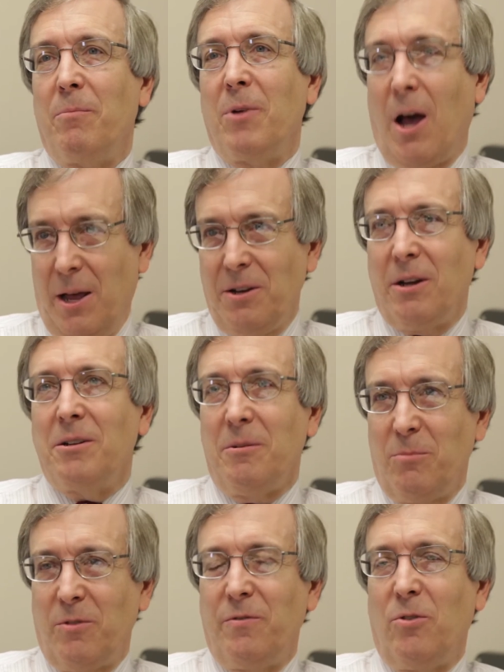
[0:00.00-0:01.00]
conduct
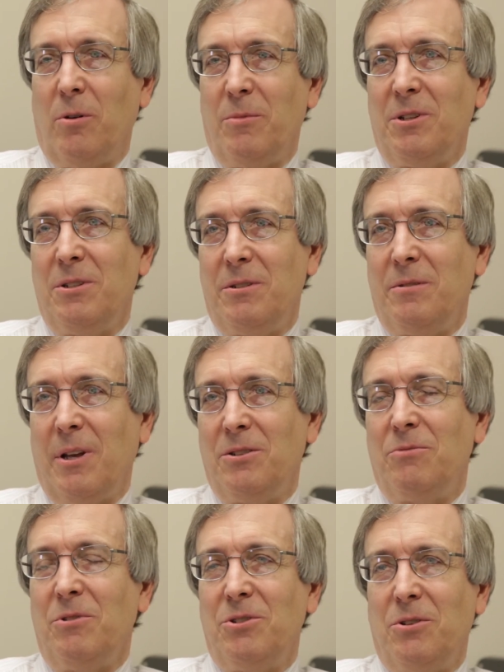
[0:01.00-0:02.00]
and performance as
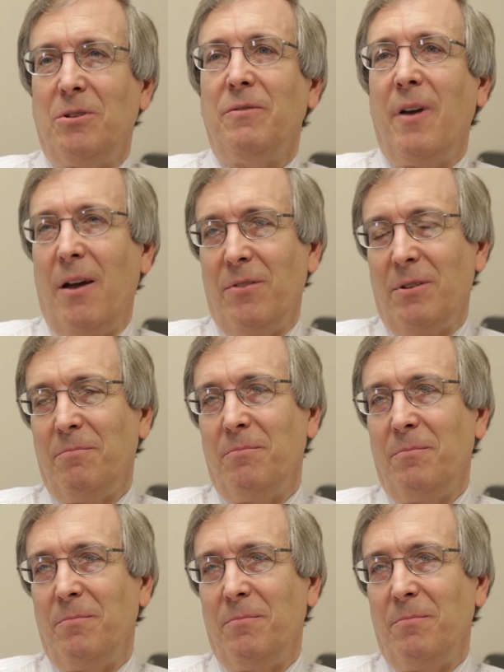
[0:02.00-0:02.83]
a result of having